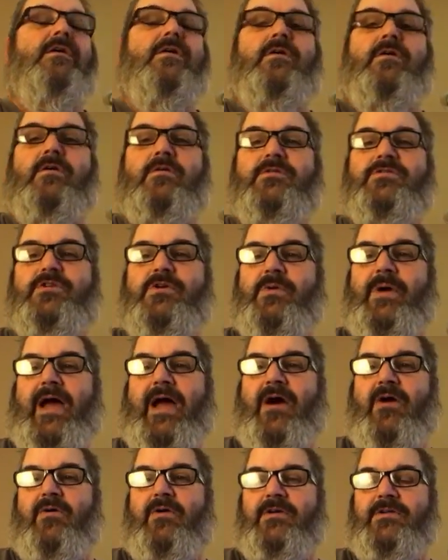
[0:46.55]
oh two
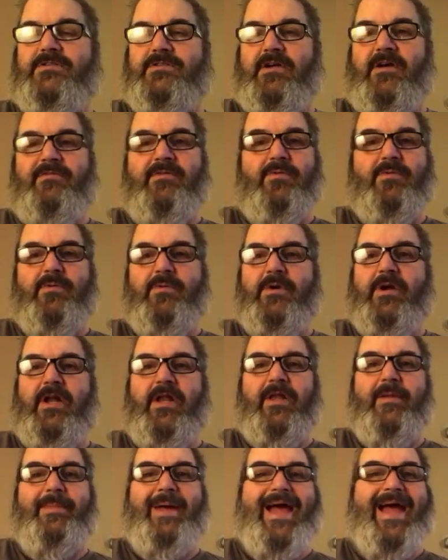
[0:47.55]
hours of it were
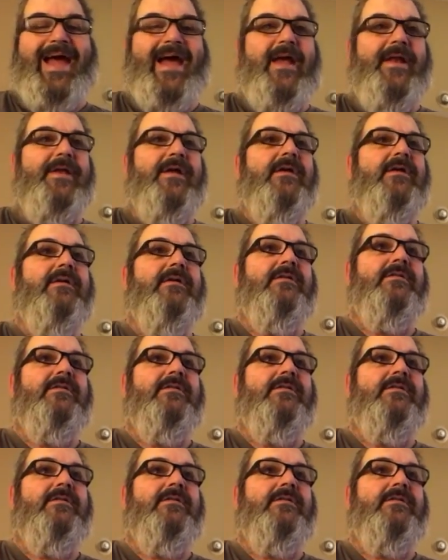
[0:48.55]
really bad.